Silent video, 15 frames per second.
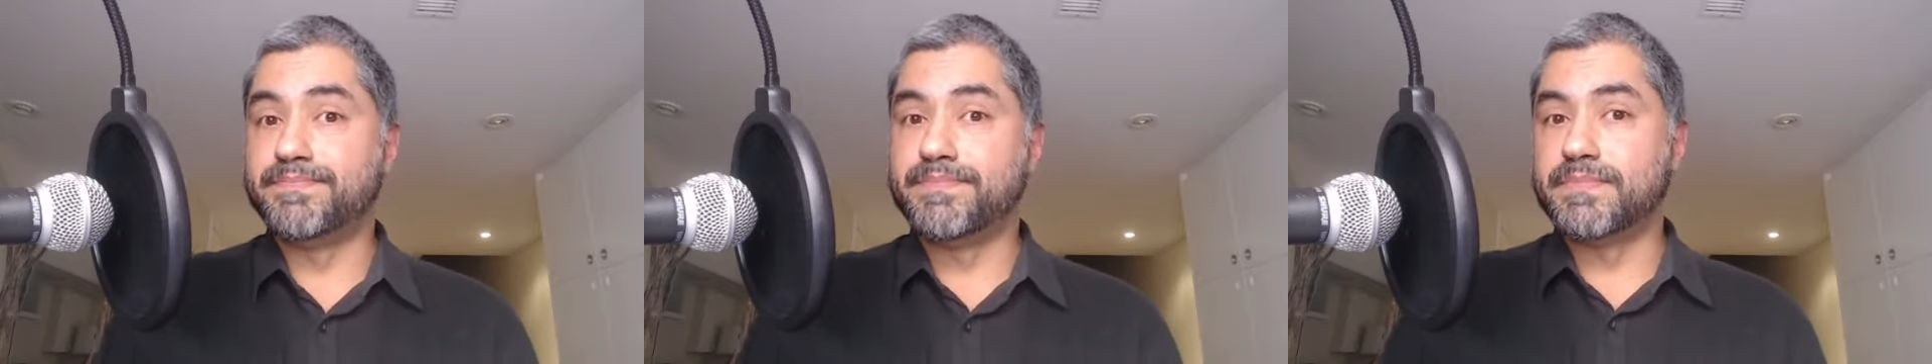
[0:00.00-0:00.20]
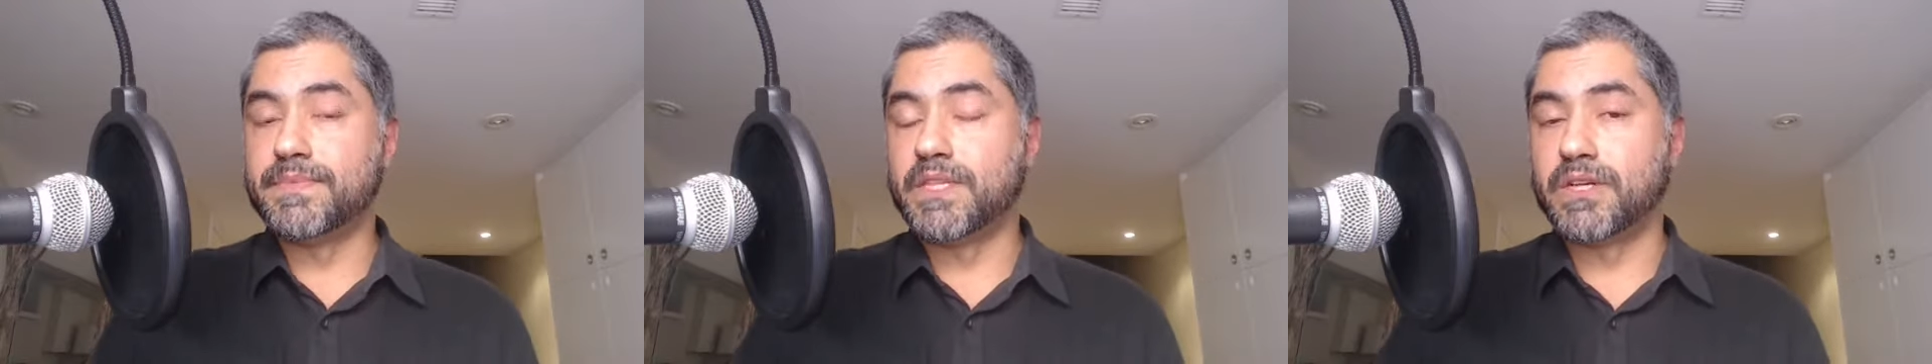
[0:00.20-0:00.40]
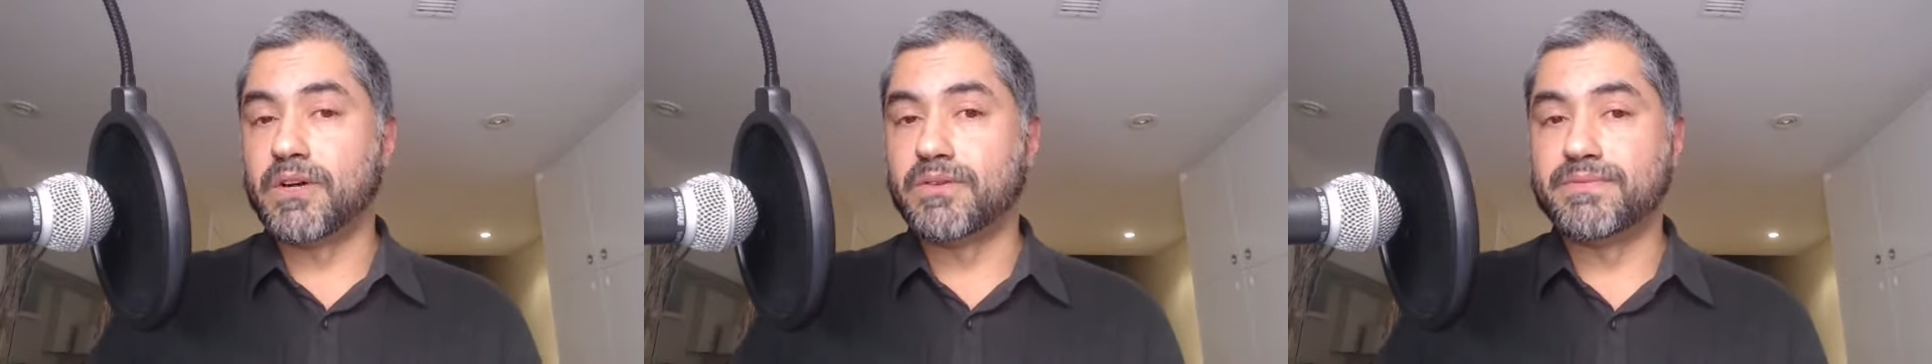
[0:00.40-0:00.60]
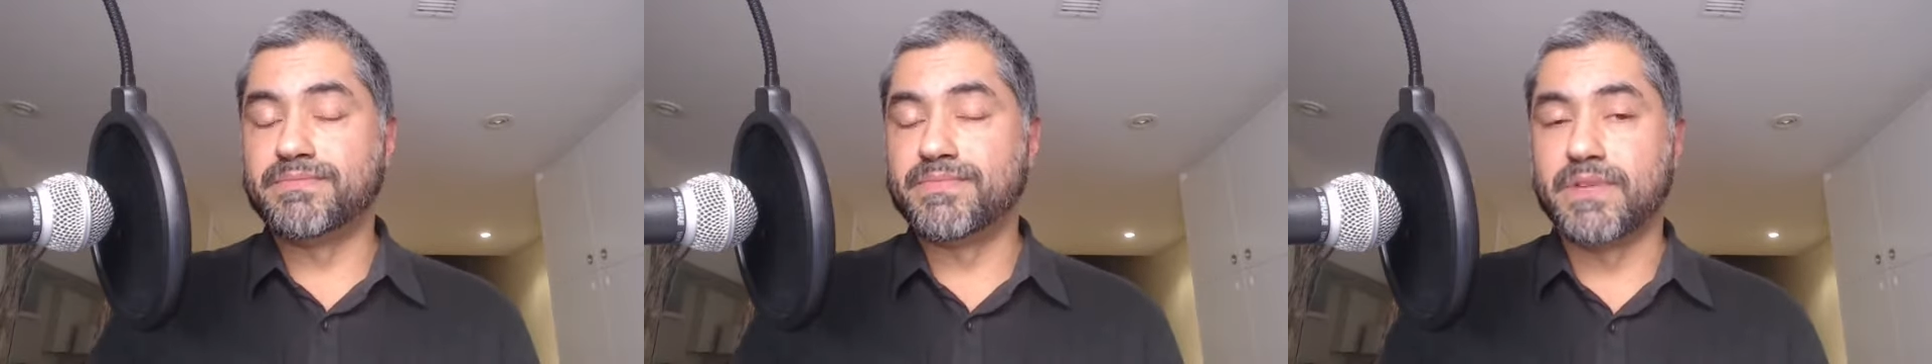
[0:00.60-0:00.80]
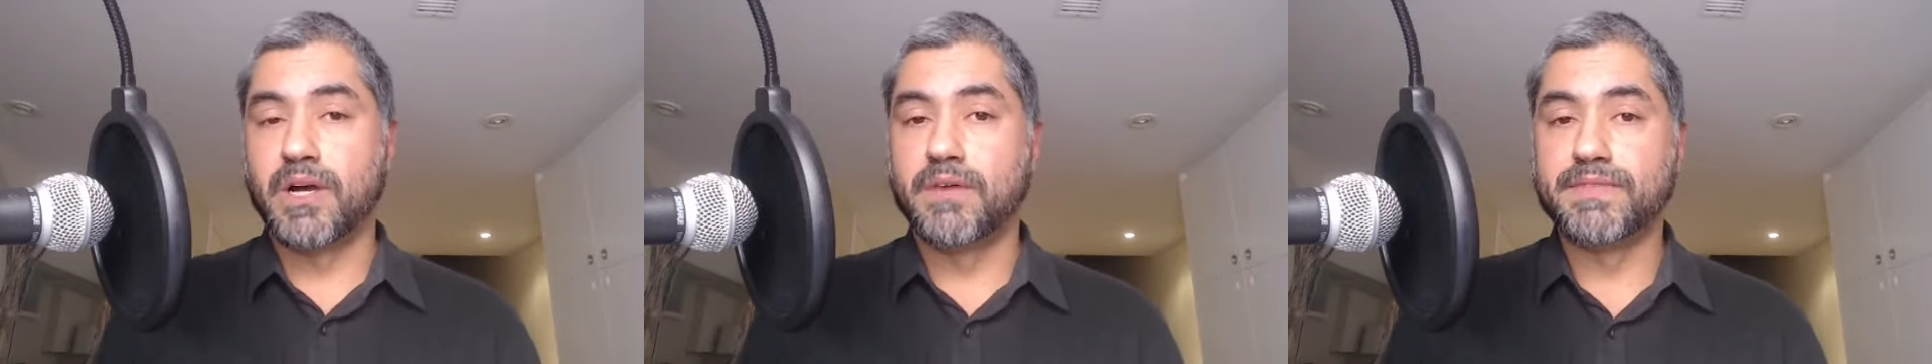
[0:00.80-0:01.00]
you know,
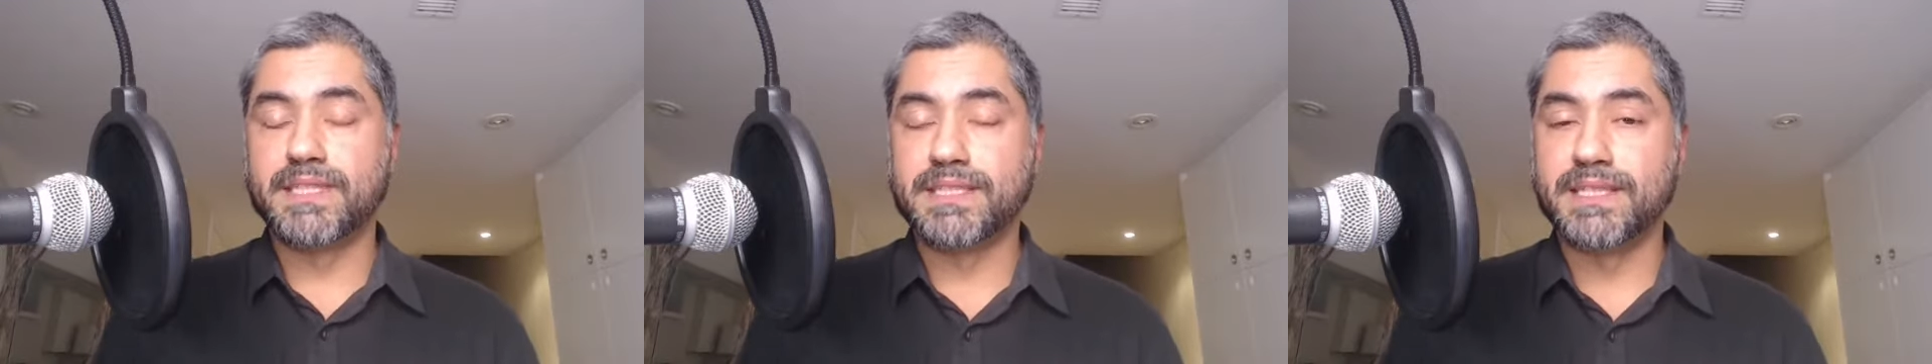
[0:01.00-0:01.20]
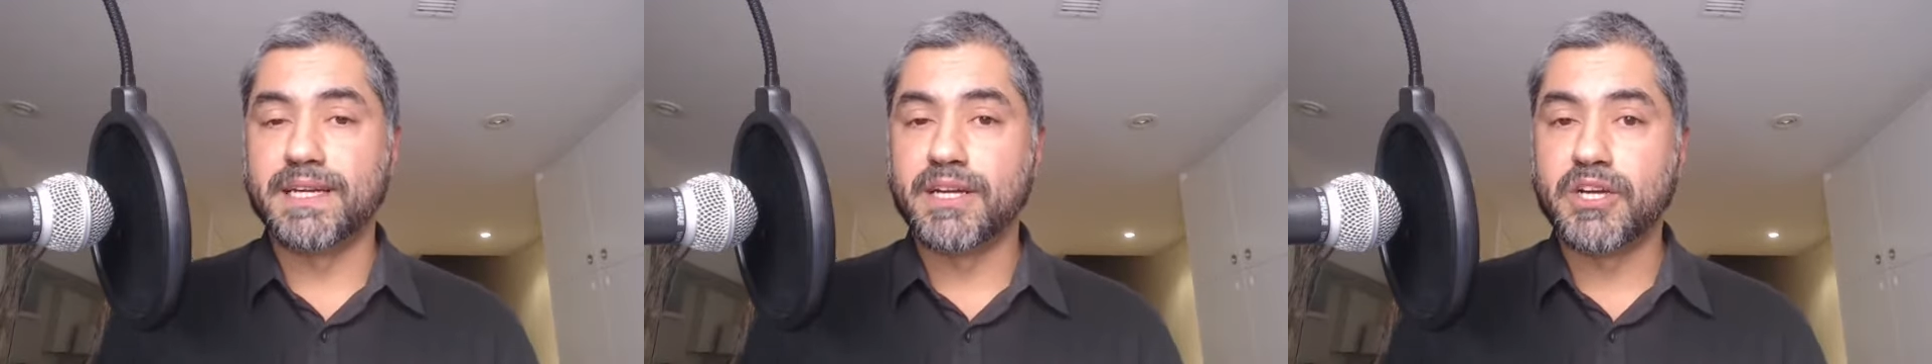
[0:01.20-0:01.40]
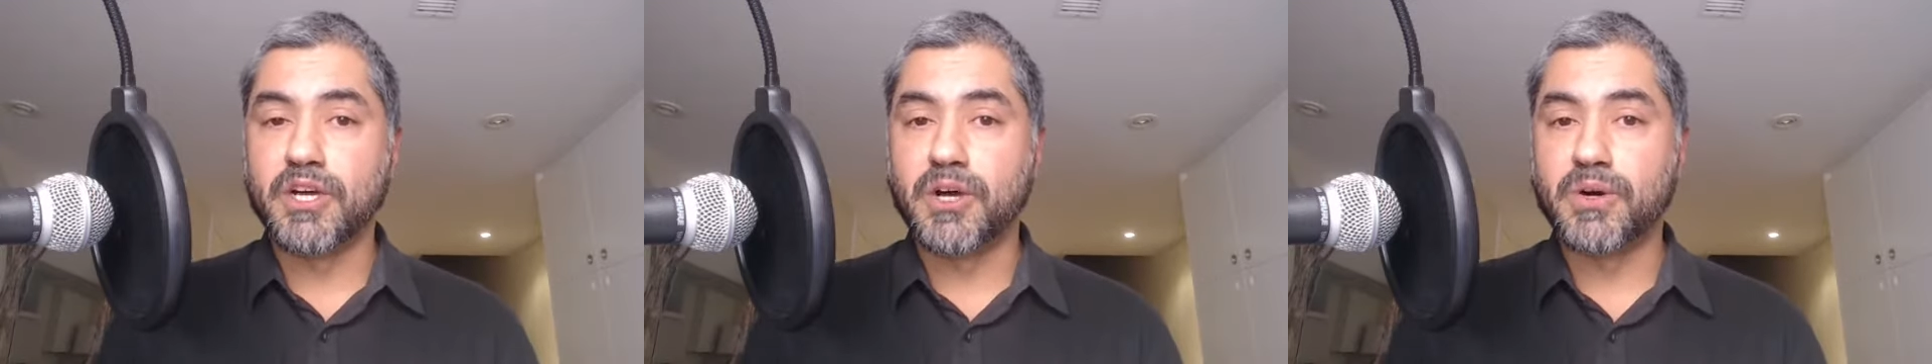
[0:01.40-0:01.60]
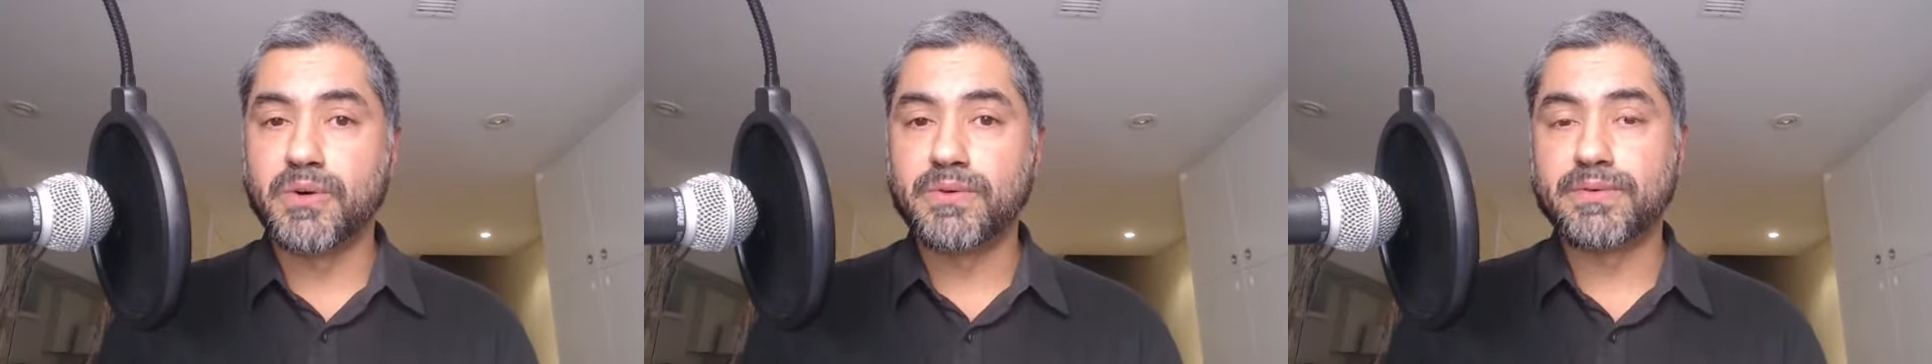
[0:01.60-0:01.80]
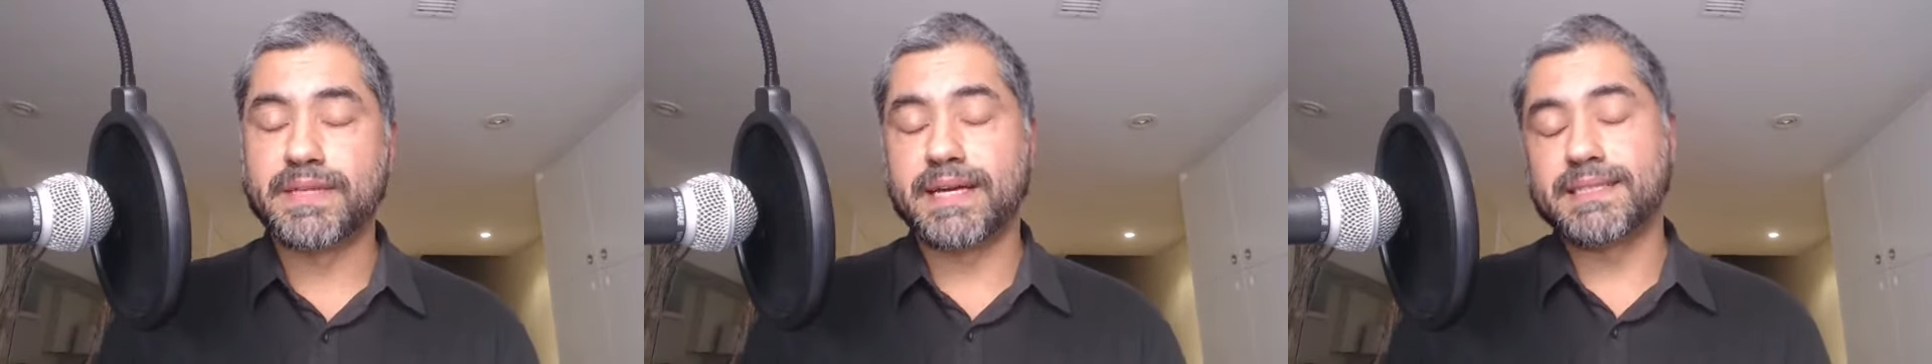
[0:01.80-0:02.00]
obviously didn't
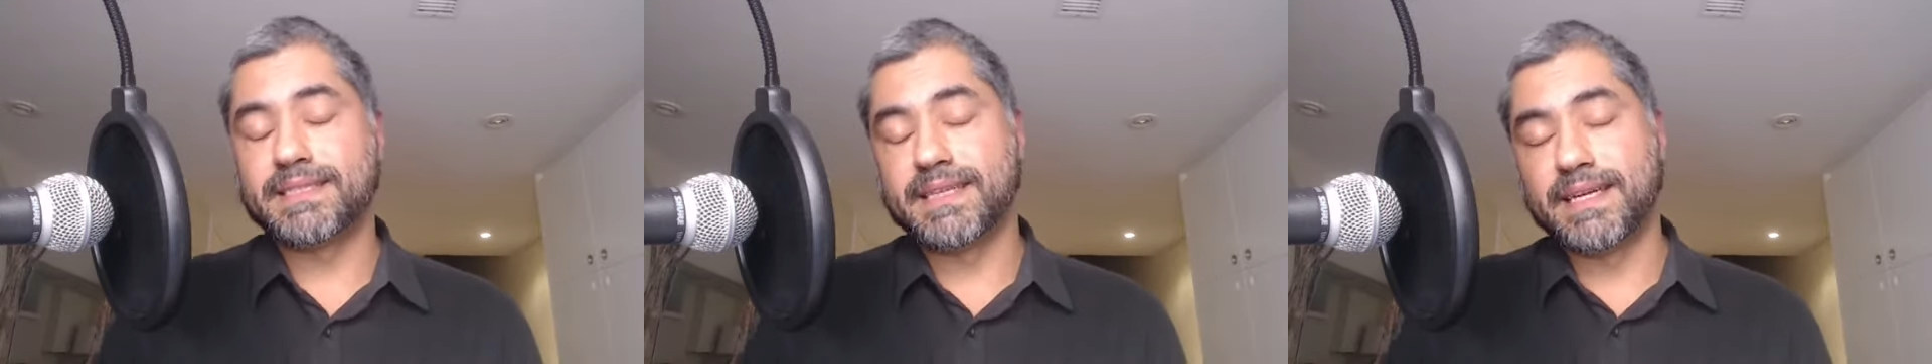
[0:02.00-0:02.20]
go, that's